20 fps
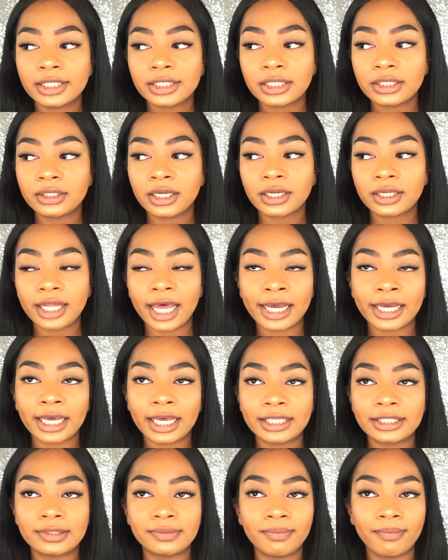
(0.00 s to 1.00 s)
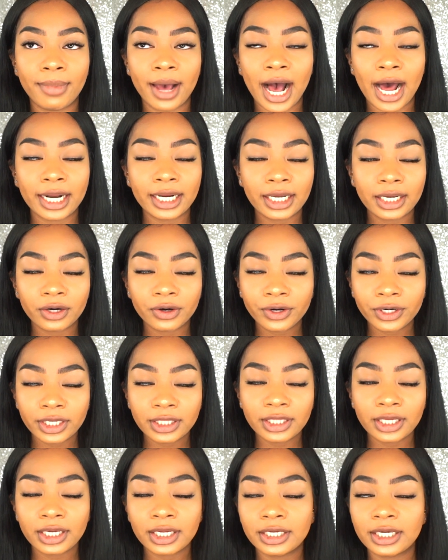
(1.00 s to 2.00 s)
doesn't look like it's matting or
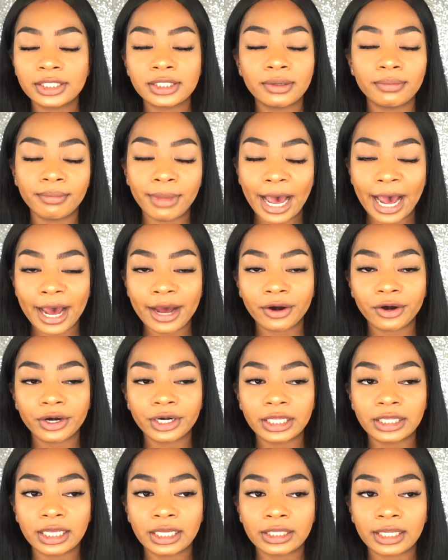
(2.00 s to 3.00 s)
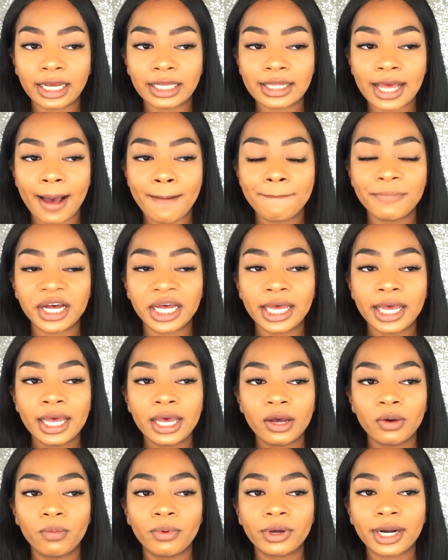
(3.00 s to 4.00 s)
anything, it doesn't mat or anything like that, but
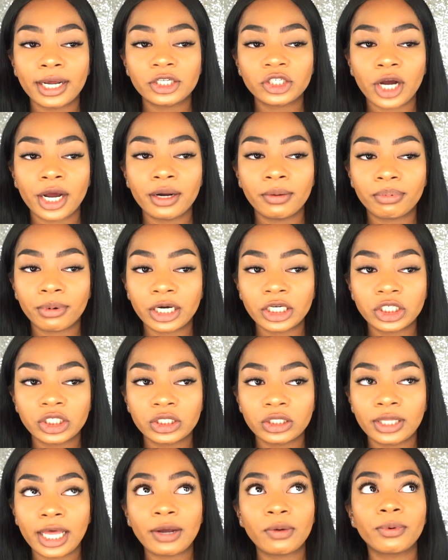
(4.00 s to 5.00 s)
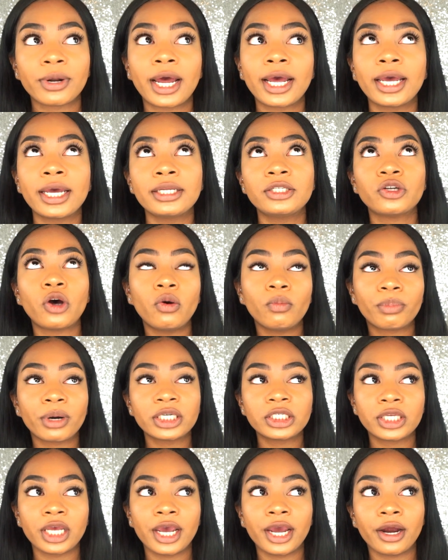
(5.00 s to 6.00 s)
when I try to brush, like when I don't
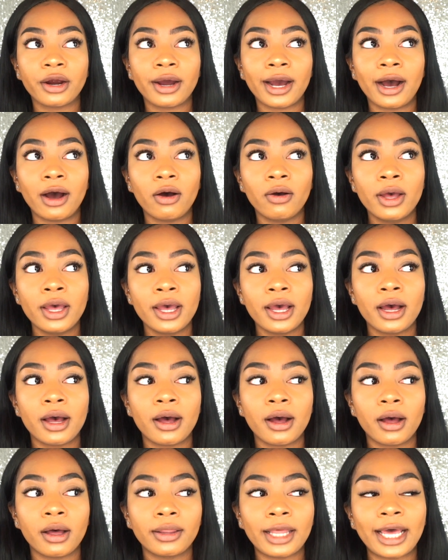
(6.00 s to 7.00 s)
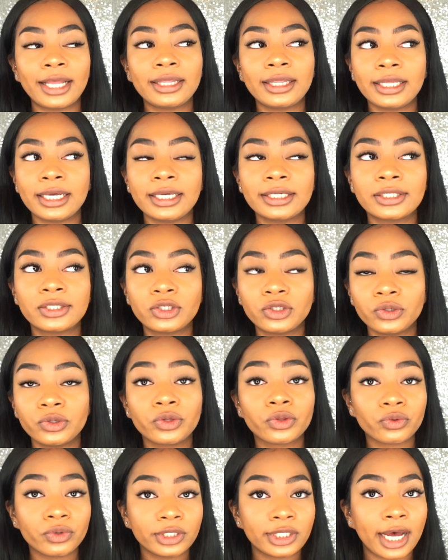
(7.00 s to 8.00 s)
brush the hair out at least 2
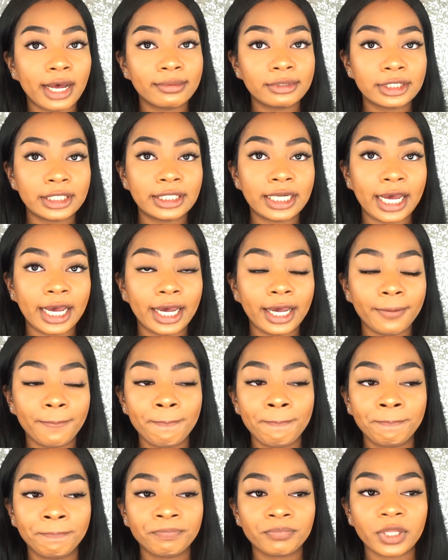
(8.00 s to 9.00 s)
to 3 times a day,